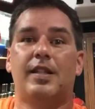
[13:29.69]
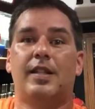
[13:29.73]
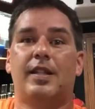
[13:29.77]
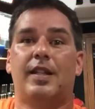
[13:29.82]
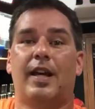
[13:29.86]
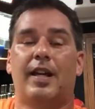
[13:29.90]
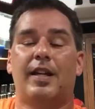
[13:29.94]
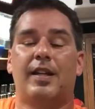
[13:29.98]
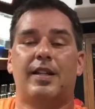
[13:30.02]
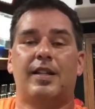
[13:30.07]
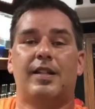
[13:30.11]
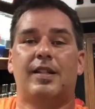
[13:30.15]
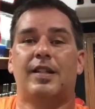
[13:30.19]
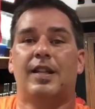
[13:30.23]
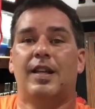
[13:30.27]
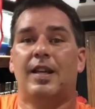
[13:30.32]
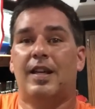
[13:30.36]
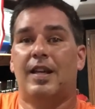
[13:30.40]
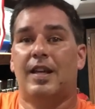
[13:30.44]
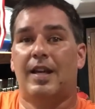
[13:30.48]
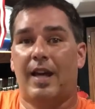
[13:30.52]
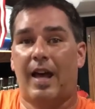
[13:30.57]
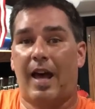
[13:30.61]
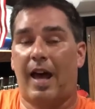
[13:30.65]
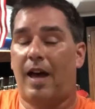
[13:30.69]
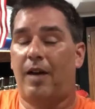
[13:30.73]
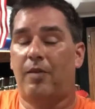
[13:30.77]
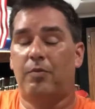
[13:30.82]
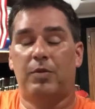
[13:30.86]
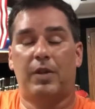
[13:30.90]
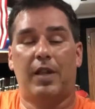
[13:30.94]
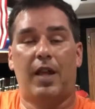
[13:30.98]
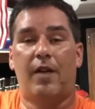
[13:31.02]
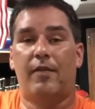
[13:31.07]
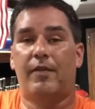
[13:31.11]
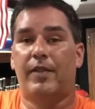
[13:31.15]
That is,
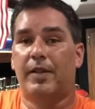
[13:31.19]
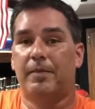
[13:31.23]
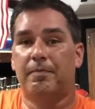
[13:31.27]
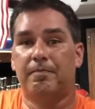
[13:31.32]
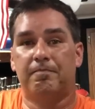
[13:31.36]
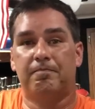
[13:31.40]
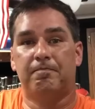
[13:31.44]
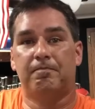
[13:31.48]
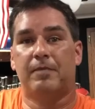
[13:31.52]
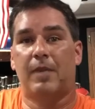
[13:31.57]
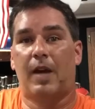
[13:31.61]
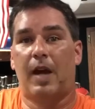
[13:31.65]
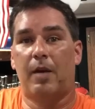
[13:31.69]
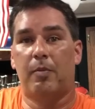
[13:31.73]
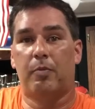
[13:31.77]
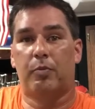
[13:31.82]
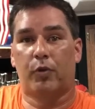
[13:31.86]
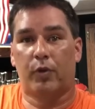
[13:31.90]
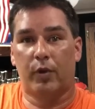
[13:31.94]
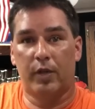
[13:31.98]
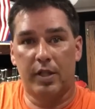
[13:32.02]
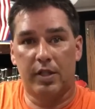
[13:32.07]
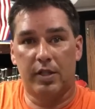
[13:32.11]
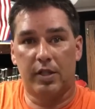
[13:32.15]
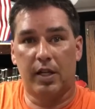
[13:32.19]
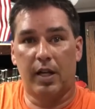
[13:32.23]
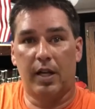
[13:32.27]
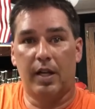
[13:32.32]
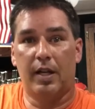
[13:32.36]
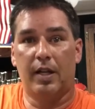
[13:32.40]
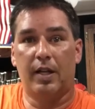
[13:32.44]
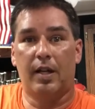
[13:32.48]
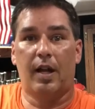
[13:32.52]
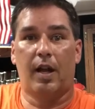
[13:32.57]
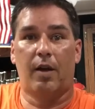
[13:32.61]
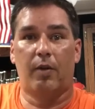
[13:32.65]
love it. I
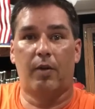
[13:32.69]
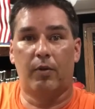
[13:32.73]
appreciate it.